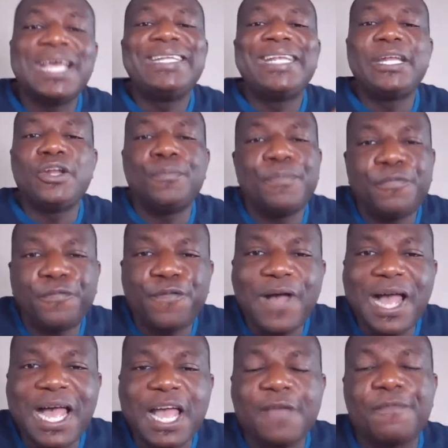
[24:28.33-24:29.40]
The number
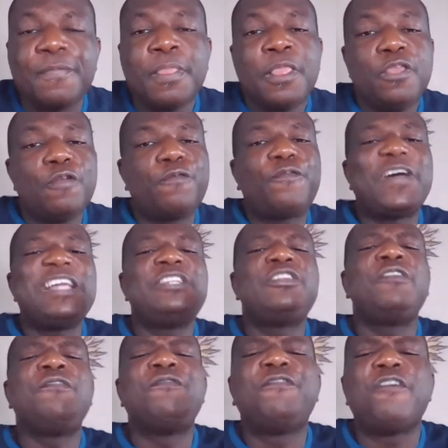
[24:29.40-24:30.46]
five, you'd find
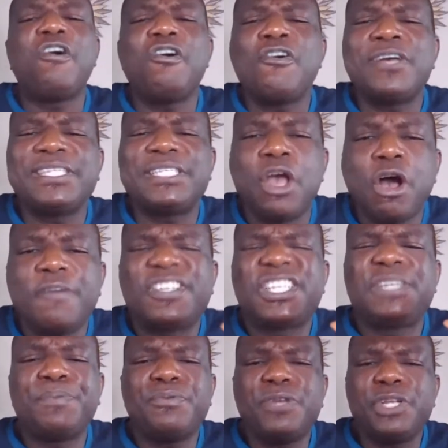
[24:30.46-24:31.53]
the voice of
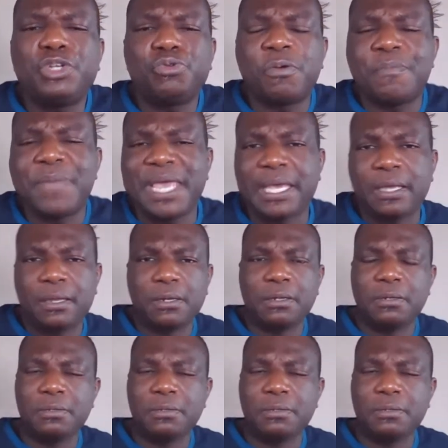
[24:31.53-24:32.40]
spiritual men.